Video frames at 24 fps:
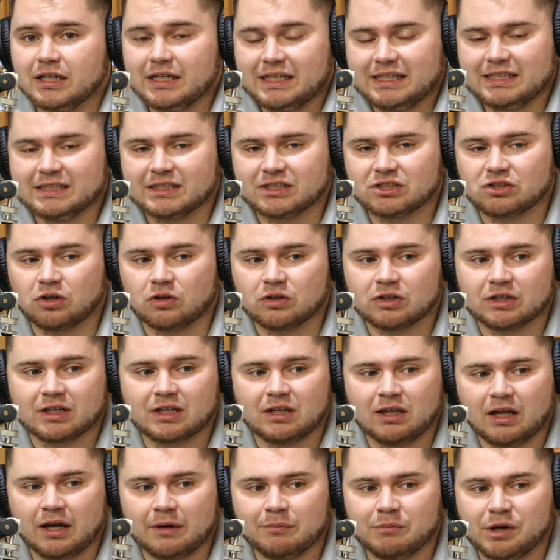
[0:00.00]
is starting to
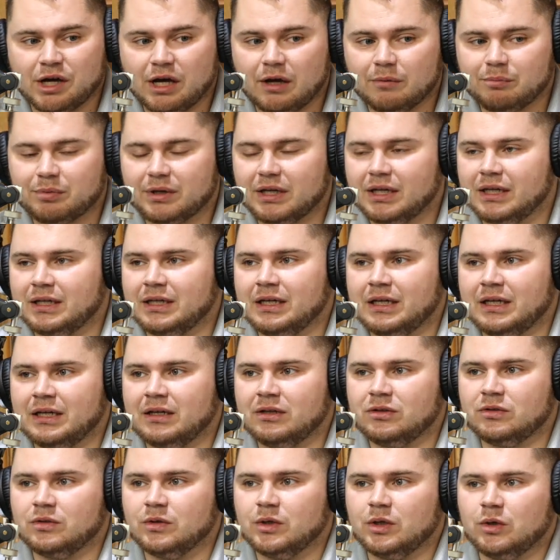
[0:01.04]
climb up,
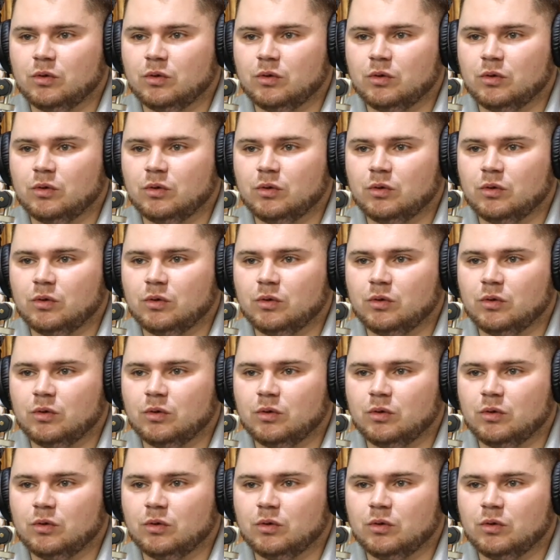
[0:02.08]
and